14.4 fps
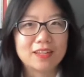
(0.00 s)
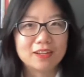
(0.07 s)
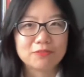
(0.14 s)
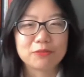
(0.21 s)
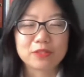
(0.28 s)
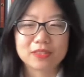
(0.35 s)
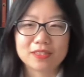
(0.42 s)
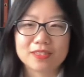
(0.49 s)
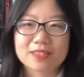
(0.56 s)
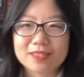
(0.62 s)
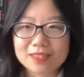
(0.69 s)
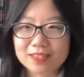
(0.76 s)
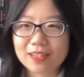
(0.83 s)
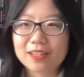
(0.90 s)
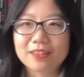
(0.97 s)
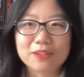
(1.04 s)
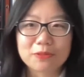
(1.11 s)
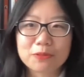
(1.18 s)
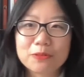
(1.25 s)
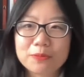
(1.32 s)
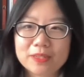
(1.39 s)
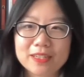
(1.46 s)
love with this other
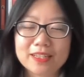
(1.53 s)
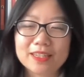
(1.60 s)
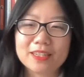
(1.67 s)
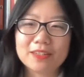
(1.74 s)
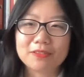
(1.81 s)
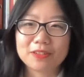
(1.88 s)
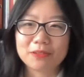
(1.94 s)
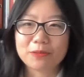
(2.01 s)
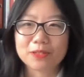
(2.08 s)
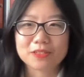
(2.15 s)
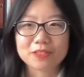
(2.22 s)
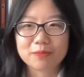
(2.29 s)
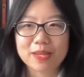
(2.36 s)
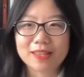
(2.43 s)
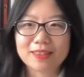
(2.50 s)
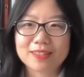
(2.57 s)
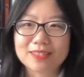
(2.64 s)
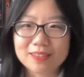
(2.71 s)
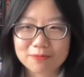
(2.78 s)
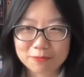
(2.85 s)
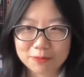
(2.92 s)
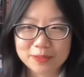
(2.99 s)
woman and he, he wants to make this
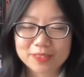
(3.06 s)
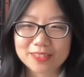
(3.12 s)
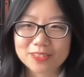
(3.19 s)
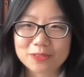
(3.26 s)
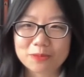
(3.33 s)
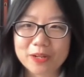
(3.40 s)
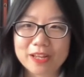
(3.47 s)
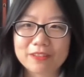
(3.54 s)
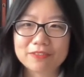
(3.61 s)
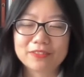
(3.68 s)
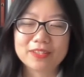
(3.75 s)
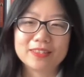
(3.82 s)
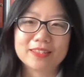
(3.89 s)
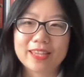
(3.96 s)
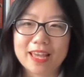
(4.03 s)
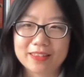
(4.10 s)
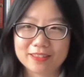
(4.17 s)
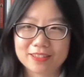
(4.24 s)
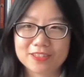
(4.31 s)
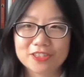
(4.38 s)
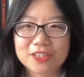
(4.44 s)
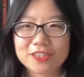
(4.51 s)
woman his wife and the
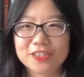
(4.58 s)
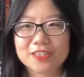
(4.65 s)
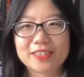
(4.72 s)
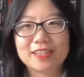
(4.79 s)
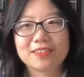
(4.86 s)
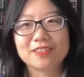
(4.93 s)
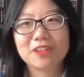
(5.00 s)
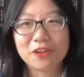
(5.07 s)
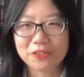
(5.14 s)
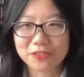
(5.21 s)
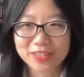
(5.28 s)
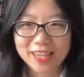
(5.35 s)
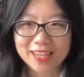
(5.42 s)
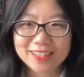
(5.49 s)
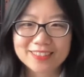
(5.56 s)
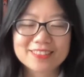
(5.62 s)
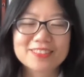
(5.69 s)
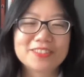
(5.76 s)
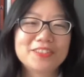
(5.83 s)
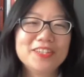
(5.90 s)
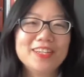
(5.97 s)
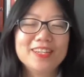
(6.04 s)
catholic church says no you can't
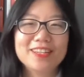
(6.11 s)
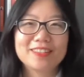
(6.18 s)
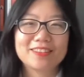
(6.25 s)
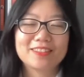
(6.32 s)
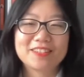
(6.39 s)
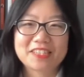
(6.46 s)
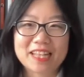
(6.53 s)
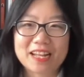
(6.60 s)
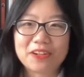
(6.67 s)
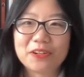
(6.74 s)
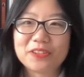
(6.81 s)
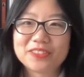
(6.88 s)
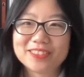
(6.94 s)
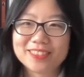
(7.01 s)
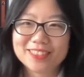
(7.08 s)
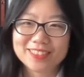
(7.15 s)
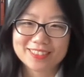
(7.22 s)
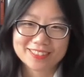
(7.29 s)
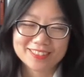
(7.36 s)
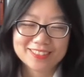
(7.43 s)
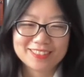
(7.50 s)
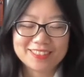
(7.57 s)
so there's that whole
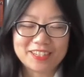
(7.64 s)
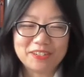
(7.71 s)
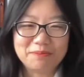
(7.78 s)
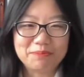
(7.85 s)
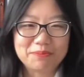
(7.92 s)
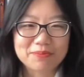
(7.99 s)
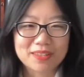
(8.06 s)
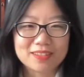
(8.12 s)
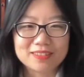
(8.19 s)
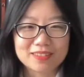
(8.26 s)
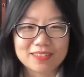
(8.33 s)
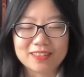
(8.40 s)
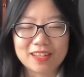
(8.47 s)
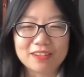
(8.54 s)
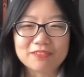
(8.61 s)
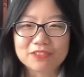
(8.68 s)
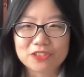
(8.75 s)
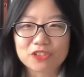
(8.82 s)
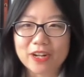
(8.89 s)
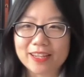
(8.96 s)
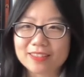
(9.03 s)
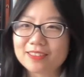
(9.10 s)
um, love
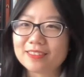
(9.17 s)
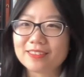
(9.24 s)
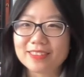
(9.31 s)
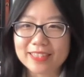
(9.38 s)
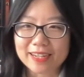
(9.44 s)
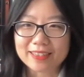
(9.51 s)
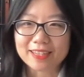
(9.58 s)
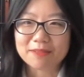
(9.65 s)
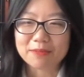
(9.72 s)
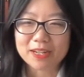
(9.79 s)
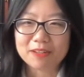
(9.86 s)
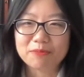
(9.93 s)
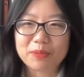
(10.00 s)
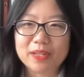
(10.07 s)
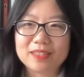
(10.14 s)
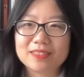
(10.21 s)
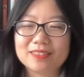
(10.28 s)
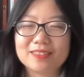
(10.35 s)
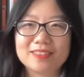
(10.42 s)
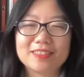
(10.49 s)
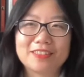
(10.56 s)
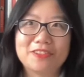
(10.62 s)
triangle dilemma
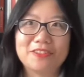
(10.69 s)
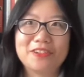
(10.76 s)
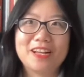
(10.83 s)
but you know